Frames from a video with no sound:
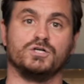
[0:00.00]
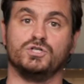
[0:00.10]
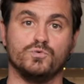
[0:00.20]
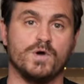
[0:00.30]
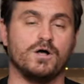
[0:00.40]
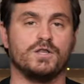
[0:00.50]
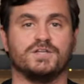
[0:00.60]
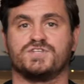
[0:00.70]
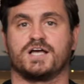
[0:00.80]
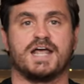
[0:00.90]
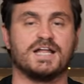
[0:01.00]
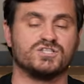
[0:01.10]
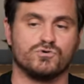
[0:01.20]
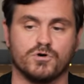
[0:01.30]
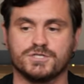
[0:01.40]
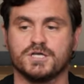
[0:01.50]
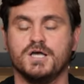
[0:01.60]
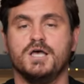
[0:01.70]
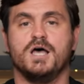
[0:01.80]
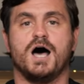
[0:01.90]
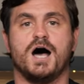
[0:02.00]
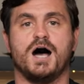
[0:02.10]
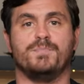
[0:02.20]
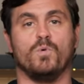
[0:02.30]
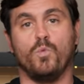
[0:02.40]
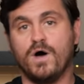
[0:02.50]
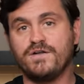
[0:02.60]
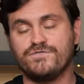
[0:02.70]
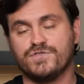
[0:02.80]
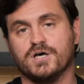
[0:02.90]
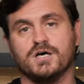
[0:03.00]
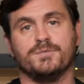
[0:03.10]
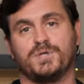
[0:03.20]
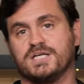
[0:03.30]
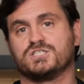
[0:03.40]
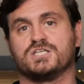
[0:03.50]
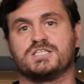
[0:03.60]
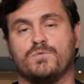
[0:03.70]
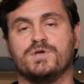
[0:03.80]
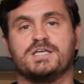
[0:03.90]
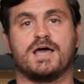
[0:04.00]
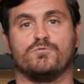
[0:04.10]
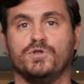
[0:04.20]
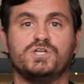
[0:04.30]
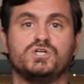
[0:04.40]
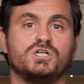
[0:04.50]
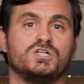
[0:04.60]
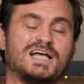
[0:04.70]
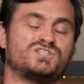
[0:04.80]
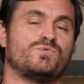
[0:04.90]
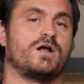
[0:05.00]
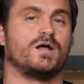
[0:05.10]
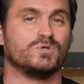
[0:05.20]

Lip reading: Goodwill and secondhand stores. But one of the places that we get really good glassware,